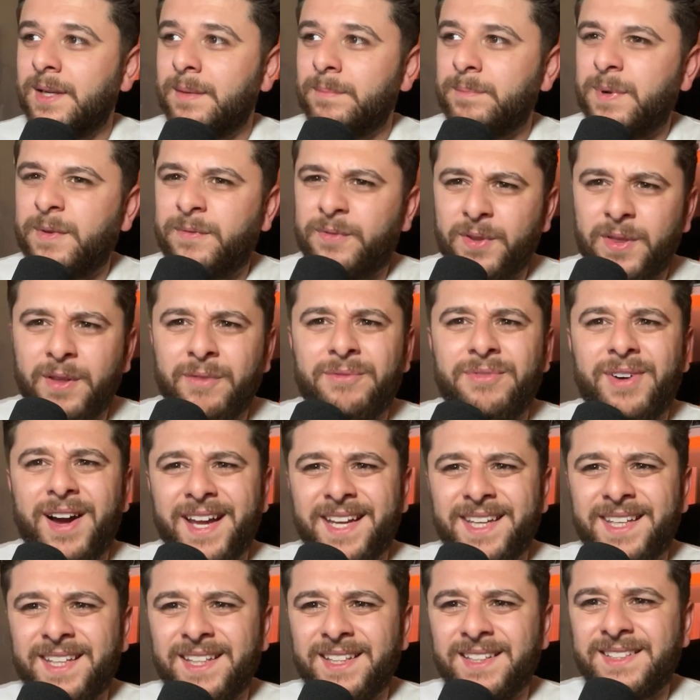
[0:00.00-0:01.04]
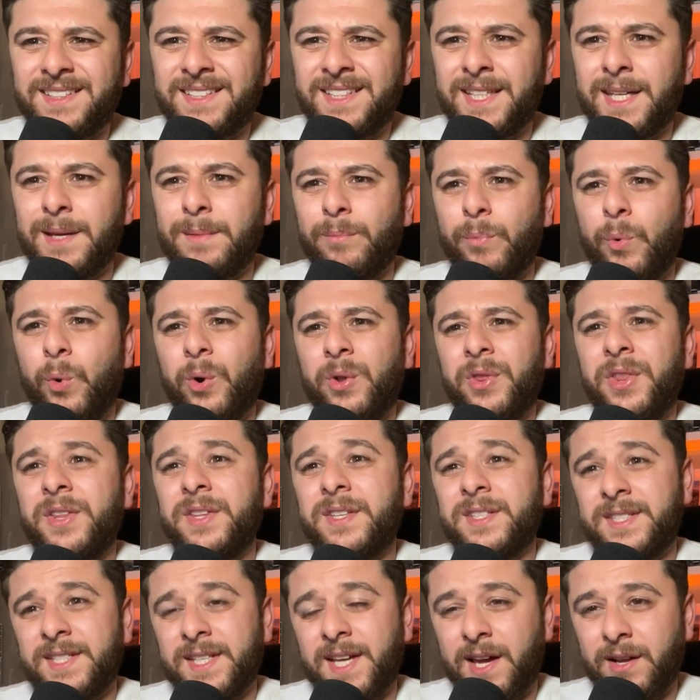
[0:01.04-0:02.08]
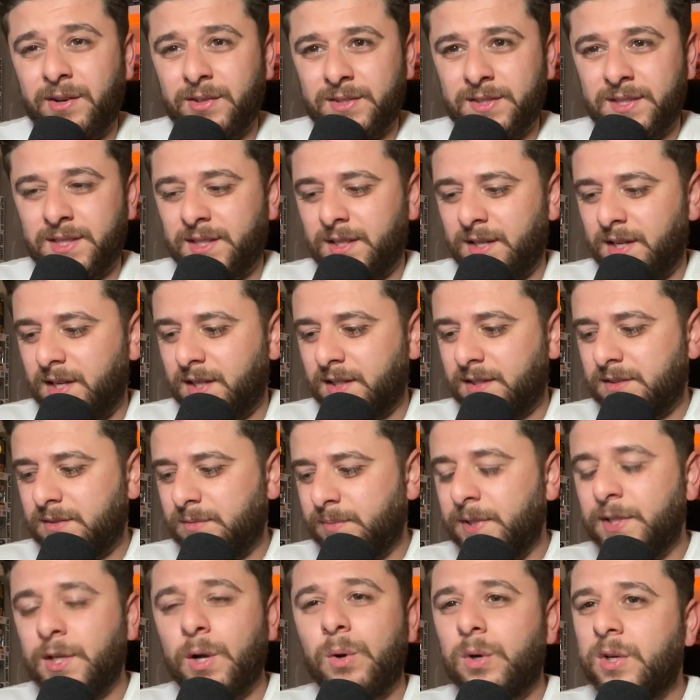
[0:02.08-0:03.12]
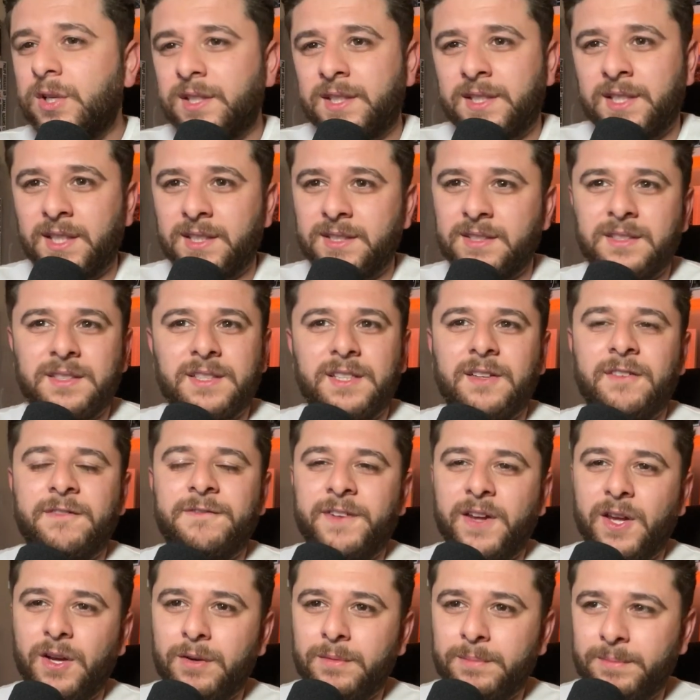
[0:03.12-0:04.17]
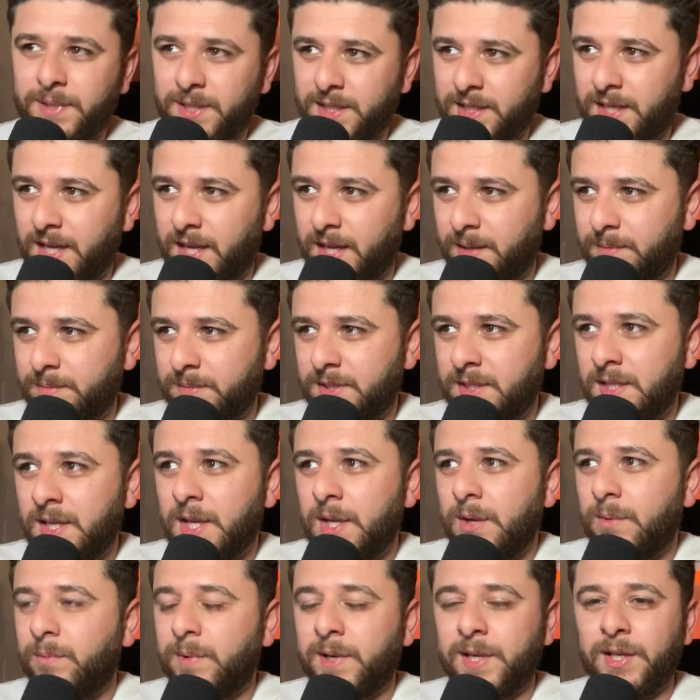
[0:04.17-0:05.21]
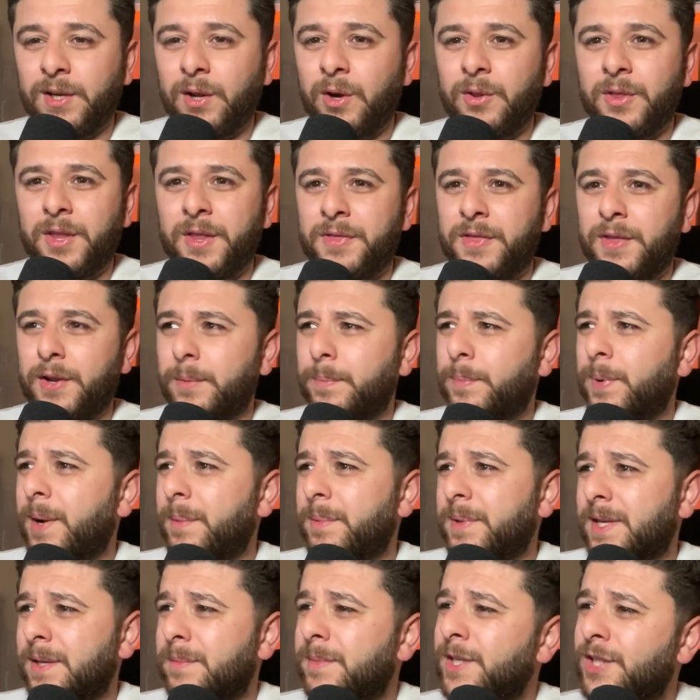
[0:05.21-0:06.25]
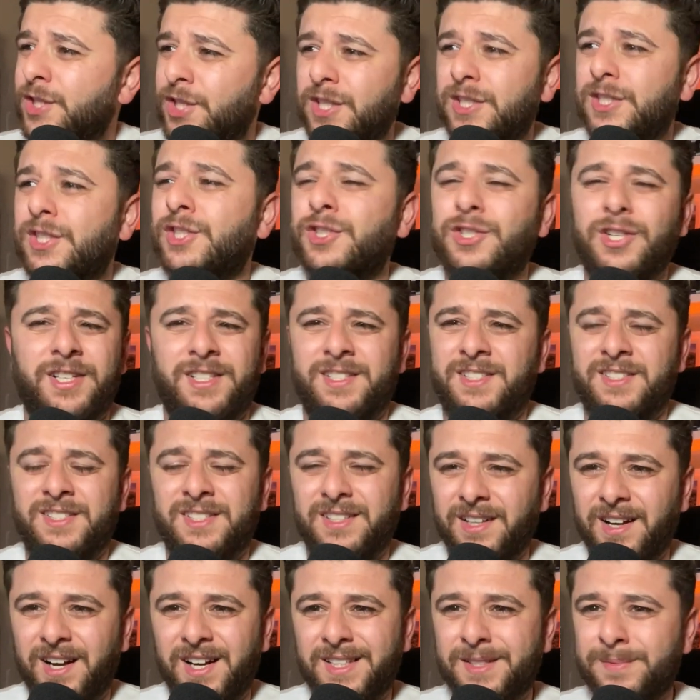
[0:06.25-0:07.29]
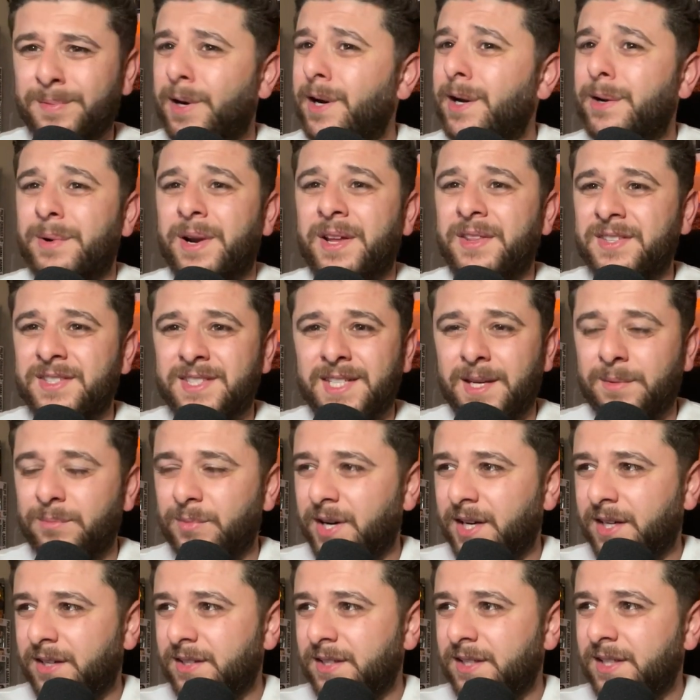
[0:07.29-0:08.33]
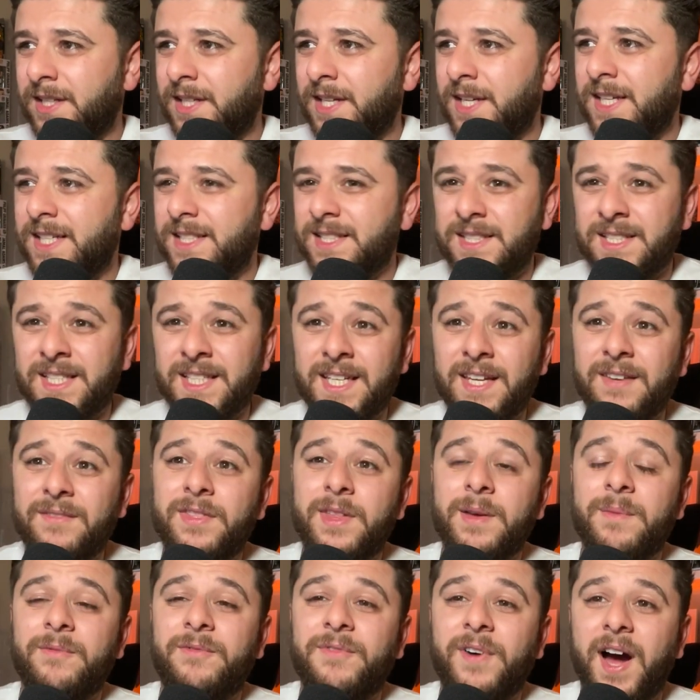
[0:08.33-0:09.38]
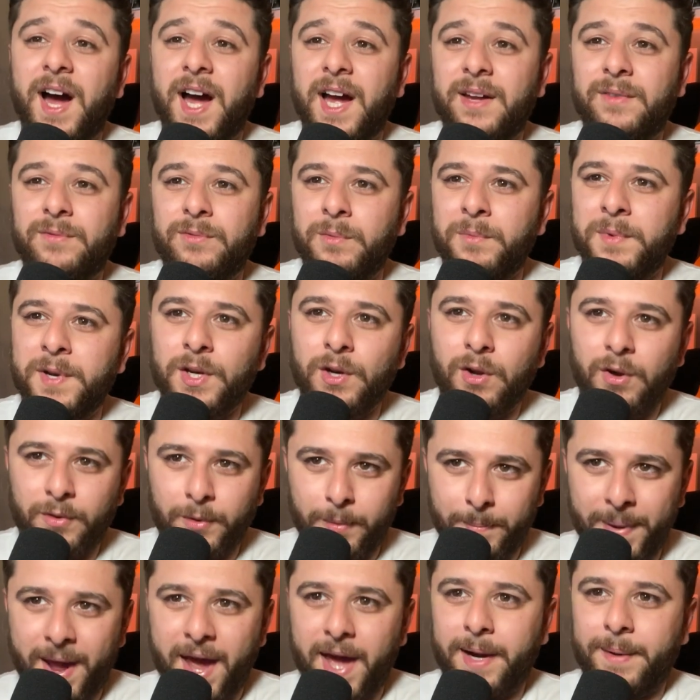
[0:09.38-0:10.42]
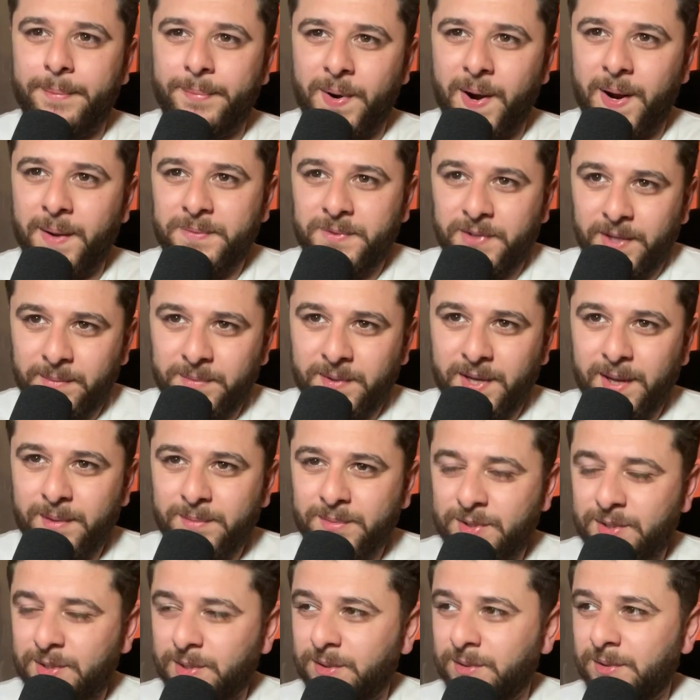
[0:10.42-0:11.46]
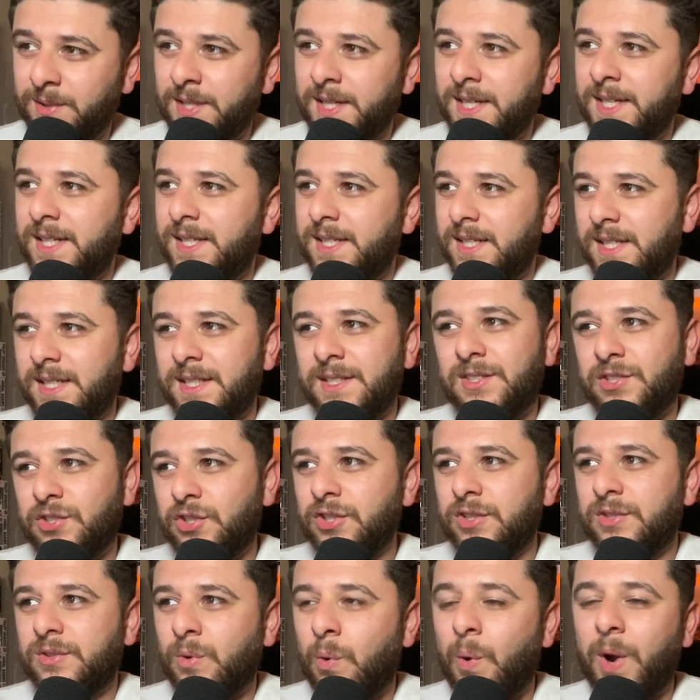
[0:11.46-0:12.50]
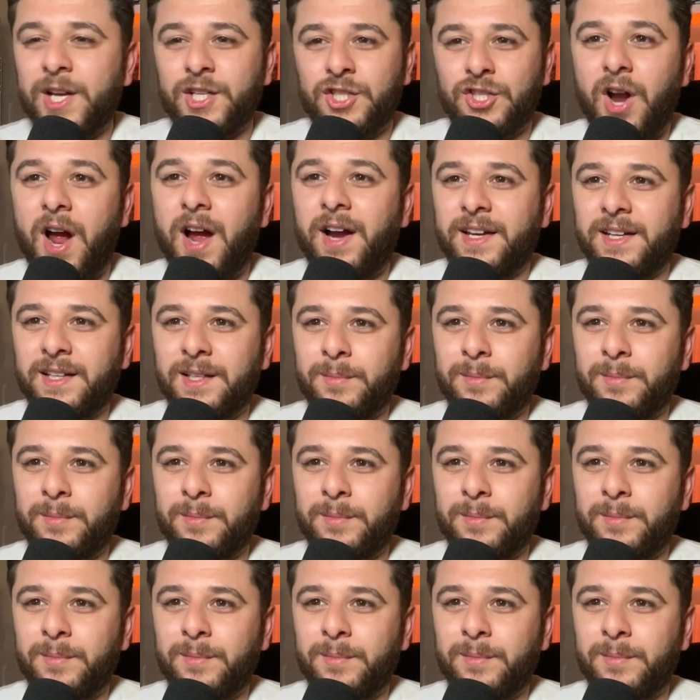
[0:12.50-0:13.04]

But for the Vikings to get more than the Seattle Seahawks, we know Kirk Cousins is going to fail in big games. We know that they're probably going to be just as good as the Seahawks, probably around the same record. To give them five when we know they're bad at primetime games too is just quite shocking